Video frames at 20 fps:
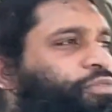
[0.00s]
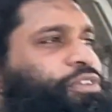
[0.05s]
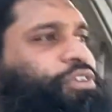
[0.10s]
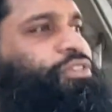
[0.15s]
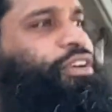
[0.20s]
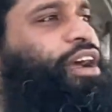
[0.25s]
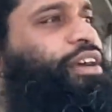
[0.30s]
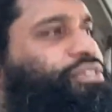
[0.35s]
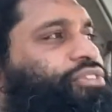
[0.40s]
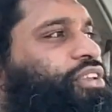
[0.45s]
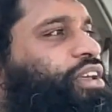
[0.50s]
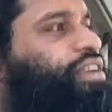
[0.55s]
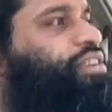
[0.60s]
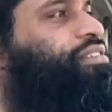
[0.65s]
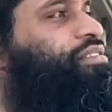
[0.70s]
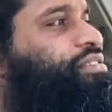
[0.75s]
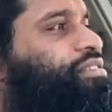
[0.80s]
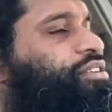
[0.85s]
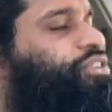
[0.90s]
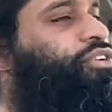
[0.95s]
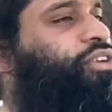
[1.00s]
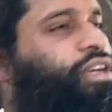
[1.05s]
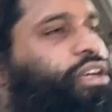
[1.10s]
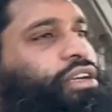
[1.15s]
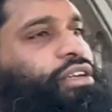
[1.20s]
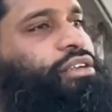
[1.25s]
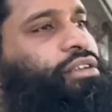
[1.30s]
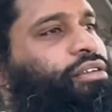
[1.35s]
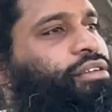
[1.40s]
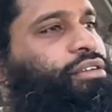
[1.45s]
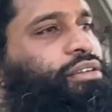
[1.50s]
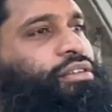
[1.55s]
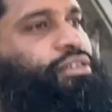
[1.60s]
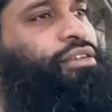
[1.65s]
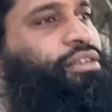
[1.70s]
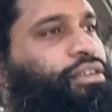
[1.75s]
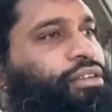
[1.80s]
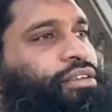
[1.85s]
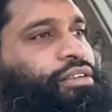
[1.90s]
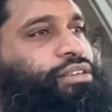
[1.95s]
25 cents. Okay. Good job,
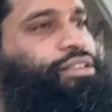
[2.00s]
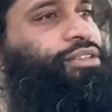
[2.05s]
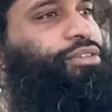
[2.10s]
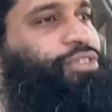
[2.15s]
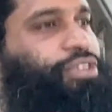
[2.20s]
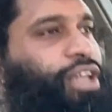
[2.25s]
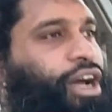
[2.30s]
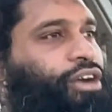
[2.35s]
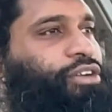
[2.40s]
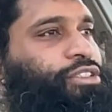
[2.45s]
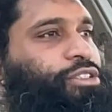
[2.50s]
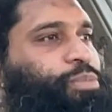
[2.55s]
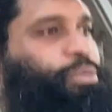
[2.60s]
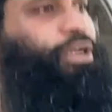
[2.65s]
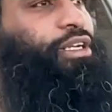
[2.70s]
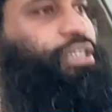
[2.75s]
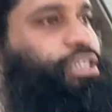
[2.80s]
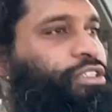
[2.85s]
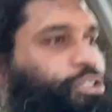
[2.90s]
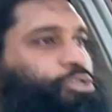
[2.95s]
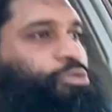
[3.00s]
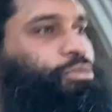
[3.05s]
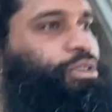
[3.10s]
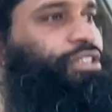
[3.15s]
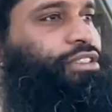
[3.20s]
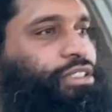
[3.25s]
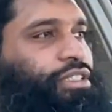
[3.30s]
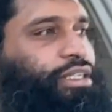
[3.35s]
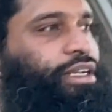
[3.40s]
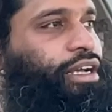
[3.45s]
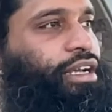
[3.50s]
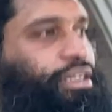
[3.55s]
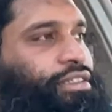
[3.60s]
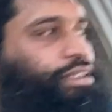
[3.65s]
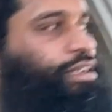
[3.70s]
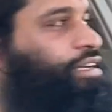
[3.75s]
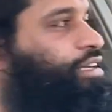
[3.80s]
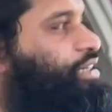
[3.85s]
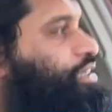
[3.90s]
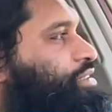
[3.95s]
honey. Mashallah. Without spending too much in gas.
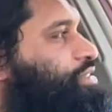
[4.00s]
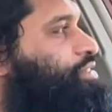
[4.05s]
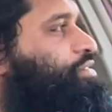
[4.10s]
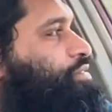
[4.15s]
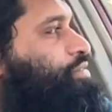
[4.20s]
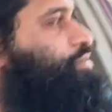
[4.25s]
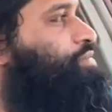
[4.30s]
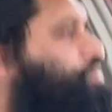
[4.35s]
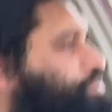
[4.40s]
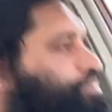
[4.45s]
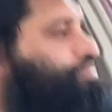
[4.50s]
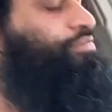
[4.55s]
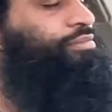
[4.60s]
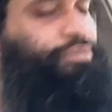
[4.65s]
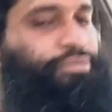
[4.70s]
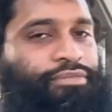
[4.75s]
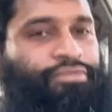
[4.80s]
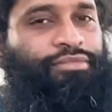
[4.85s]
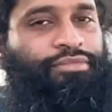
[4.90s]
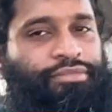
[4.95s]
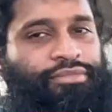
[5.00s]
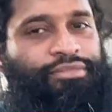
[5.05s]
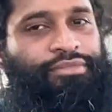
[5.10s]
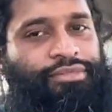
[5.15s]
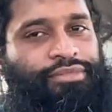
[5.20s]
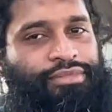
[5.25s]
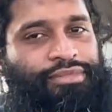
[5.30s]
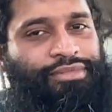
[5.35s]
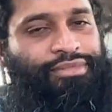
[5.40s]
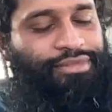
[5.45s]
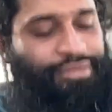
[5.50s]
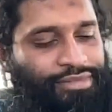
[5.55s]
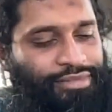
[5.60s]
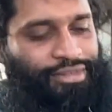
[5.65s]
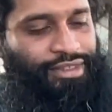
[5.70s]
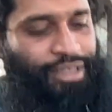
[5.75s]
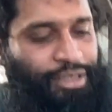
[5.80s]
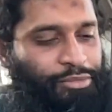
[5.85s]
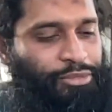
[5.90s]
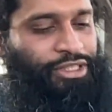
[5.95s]
May Allah give you more.
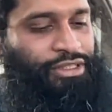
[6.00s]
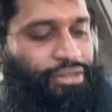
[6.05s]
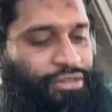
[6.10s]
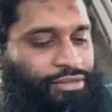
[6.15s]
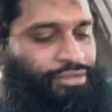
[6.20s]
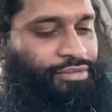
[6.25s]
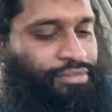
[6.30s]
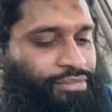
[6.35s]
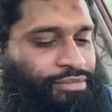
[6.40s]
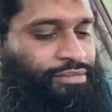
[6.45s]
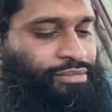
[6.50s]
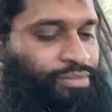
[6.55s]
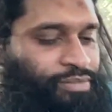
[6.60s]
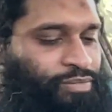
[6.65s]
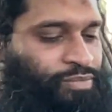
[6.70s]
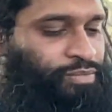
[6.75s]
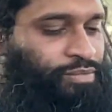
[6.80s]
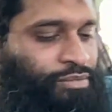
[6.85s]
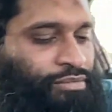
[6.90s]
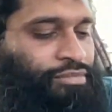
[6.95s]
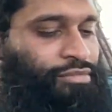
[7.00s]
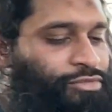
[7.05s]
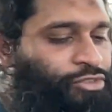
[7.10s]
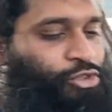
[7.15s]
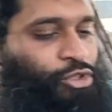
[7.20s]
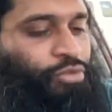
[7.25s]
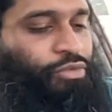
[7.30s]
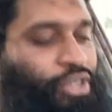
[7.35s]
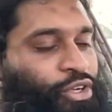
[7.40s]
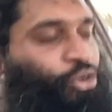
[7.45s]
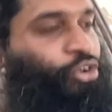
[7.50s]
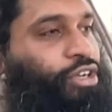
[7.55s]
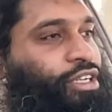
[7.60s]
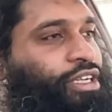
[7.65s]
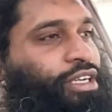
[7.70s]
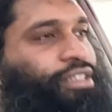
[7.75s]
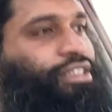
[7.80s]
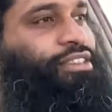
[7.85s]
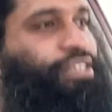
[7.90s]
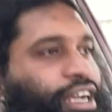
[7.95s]
I mean, better rizq Should we go
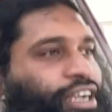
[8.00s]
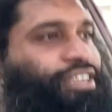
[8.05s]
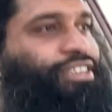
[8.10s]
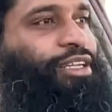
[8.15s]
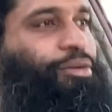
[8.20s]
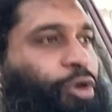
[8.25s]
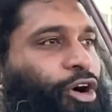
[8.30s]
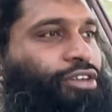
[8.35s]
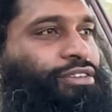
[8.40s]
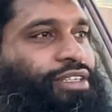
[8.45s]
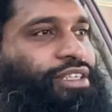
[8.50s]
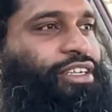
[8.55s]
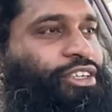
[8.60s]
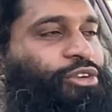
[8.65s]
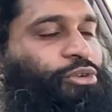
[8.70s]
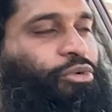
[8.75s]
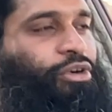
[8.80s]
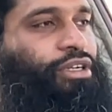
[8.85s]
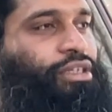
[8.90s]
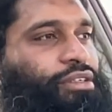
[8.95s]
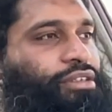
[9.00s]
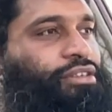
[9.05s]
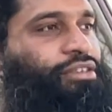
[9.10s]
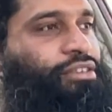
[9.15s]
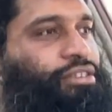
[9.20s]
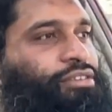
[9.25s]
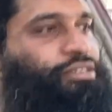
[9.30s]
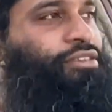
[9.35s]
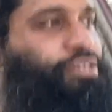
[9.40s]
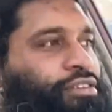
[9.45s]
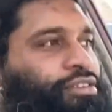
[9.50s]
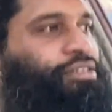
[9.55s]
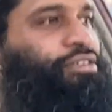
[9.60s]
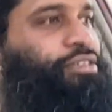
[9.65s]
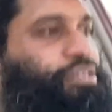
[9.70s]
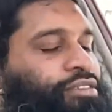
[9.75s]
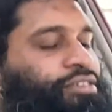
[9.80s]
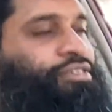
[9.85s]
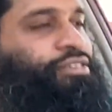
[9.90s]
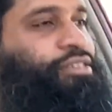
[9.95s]
near the Jack in the Box again or what? I
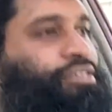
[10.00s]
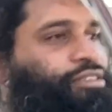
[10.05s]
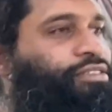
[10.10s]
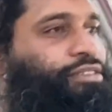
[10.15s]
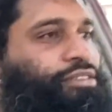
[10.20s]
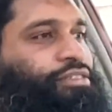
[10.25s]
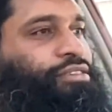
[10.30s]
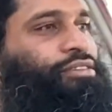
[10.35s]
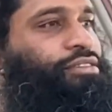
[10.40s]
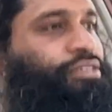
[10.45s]
mean, it was